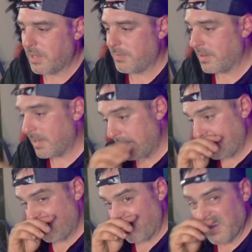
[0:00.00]
there.
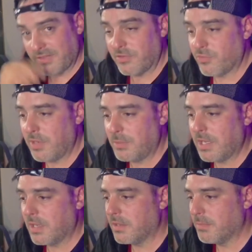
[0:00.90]
We got the Stream
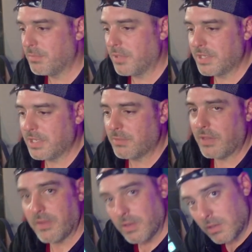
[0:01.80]
Deck plugged in
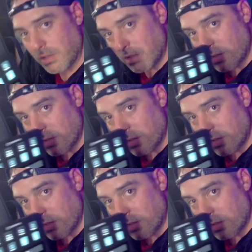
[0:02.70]
right there.